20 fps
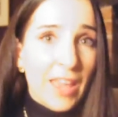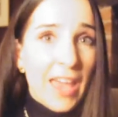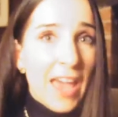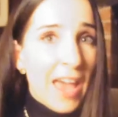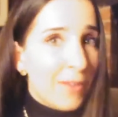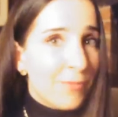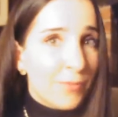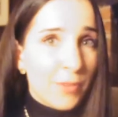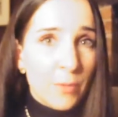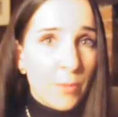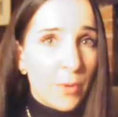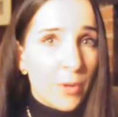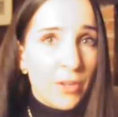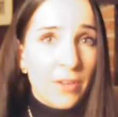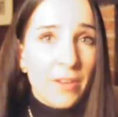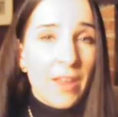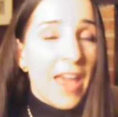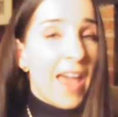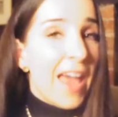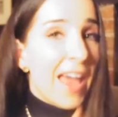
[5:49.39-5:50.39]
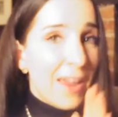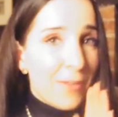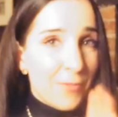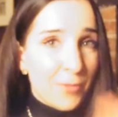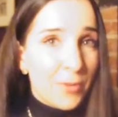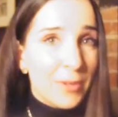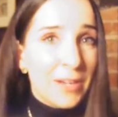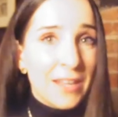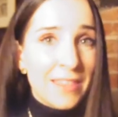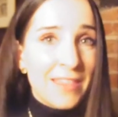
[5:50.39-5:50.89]
Everyone
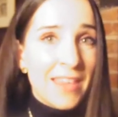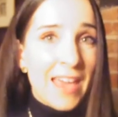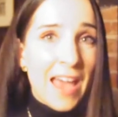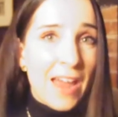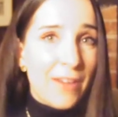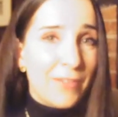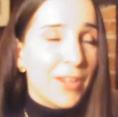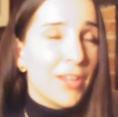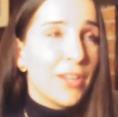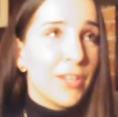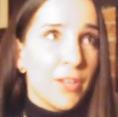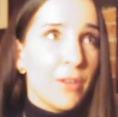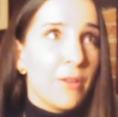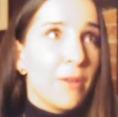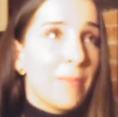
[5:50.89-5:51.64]
in the area knew